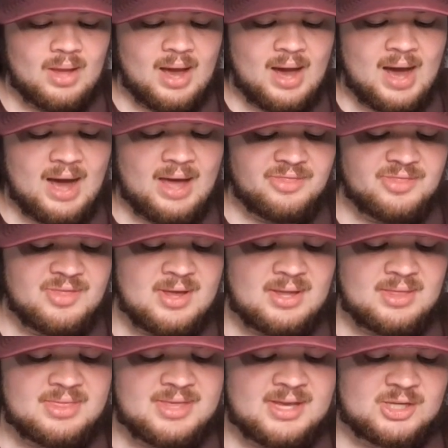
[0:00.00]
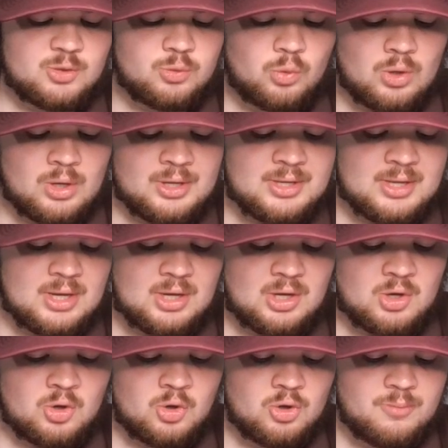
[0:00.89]
I think this one
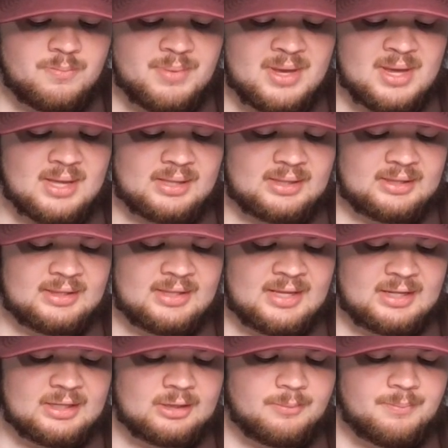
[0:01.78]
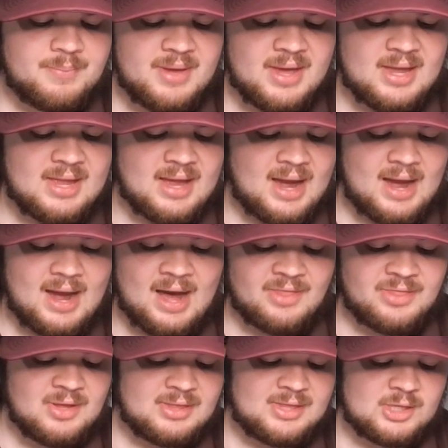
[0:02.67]
could be a little bit I
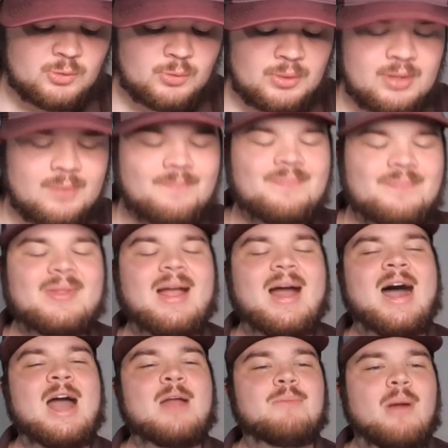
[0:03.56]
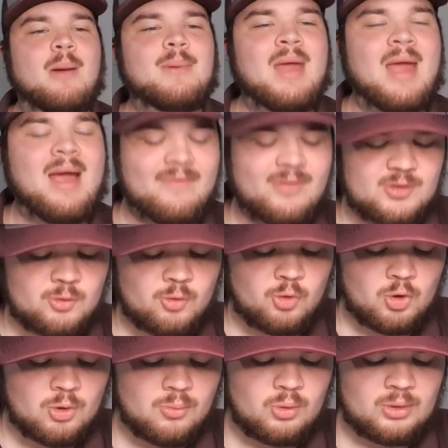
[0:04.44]
think this one I'd probably have the
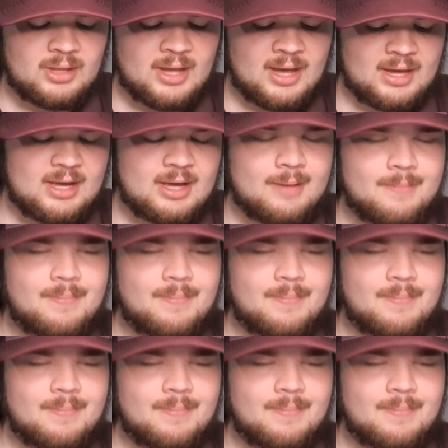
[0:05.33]
score more like a